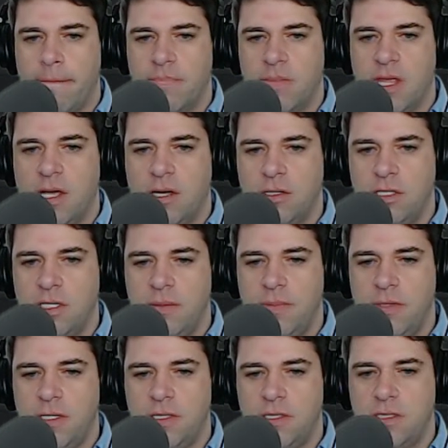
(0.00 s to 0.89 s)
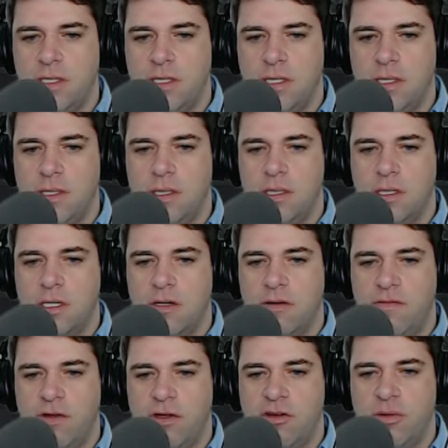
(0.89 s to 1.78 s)
LDPC,
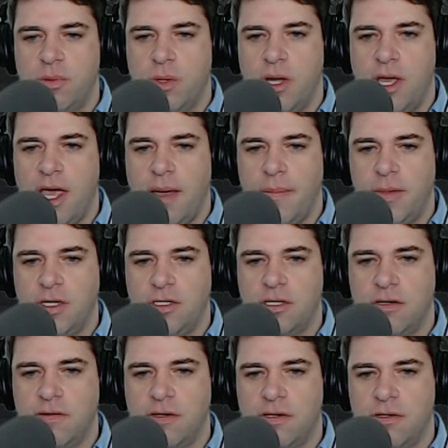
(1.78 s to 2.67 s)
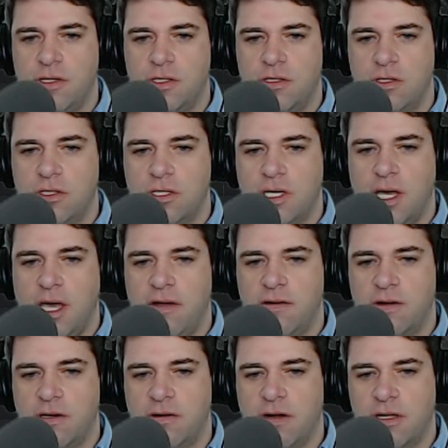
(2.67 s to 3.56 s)
configurable Hamming generator. This looks like
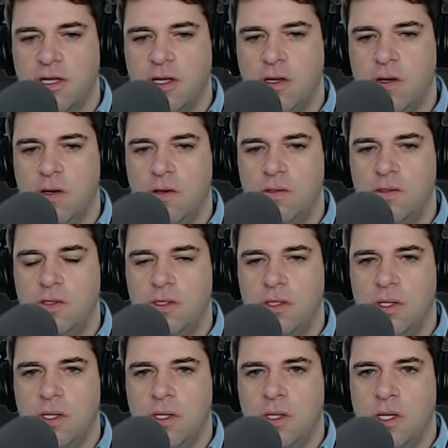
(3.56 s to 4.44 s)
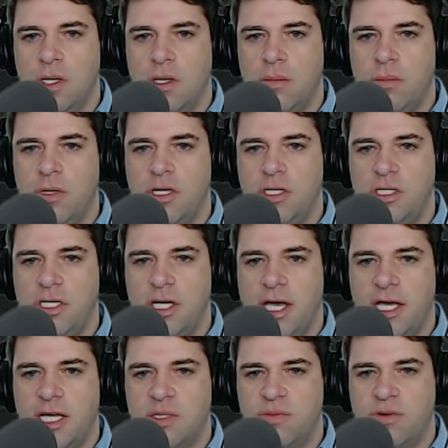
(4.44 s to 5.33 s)
error correcting codes.
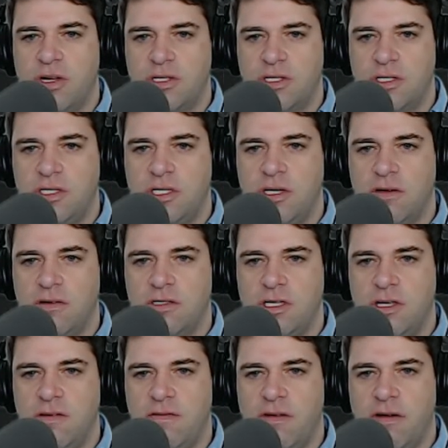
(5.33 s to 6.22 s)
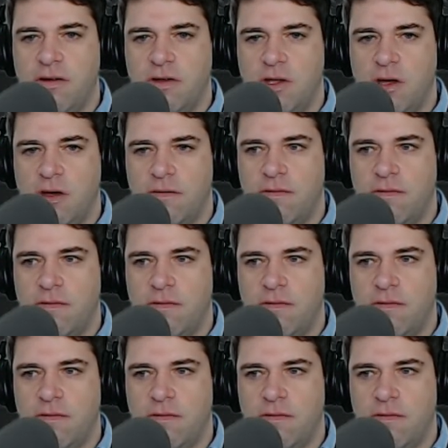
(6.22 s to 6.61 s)
PCI Express CRC Verilog